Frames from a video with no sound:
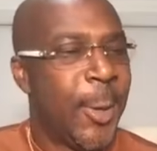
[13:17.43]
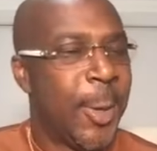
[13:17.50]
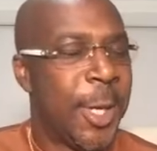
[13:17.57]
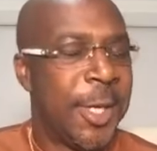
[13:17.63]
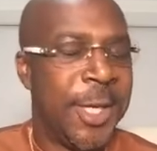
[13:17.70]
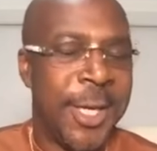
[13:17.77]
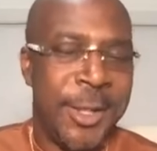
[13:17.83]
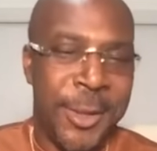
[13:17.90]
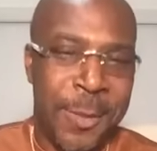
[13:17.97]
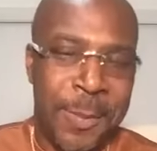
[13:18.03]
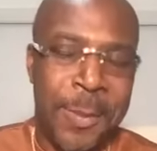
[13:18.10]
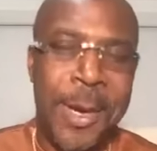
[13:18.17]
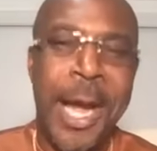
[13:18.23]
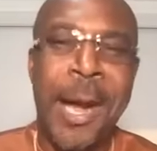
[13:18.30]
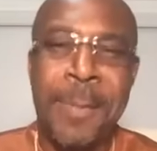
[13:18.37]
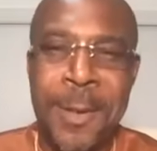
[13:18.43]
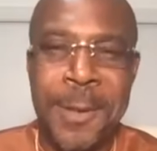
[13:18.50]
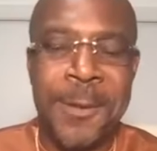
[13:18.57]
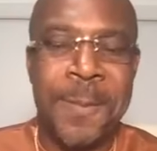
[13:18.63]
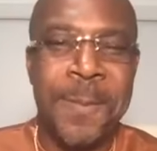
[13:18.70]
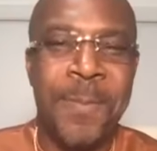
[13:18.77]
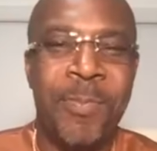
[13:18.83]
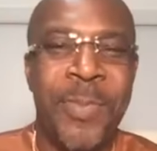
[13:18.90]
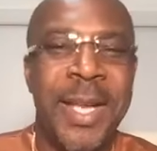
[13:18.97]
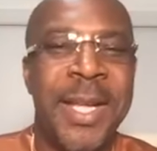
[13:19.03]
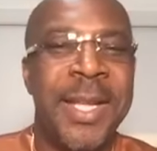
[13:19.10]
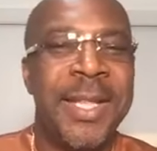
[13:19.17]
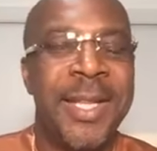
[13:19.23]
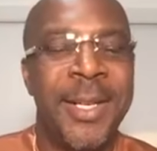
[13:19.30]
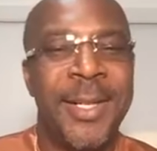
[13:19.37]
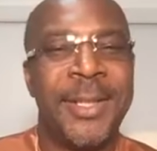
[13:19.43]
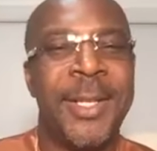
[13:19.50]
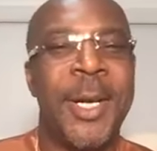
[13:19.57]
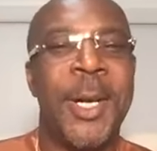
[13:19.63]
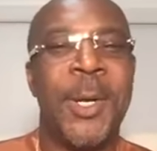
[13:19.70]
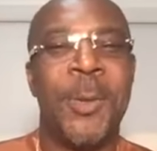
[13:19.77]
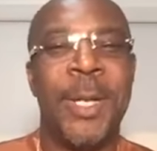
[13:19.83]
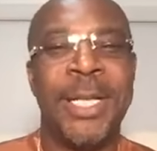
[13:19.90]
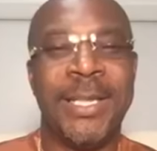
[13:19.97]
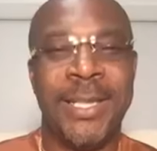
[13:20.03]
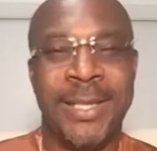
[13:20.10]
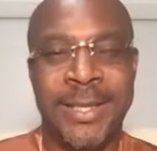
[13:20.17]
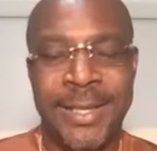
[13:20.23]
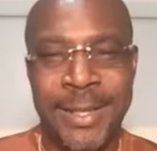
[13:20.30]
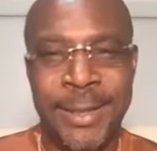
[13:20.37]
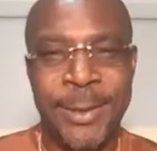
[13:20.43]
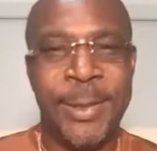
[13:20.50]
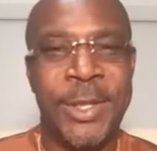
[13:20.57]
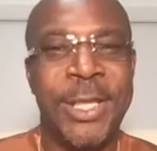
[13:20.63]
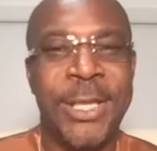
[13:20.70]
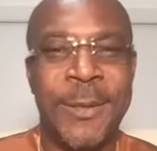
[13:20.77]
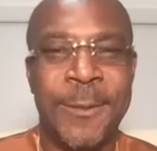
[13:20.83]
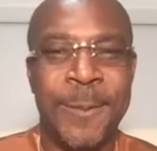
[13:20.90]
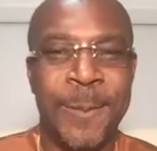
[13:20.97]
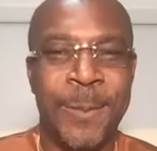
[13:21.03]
Where there's a problem, there's always a solution.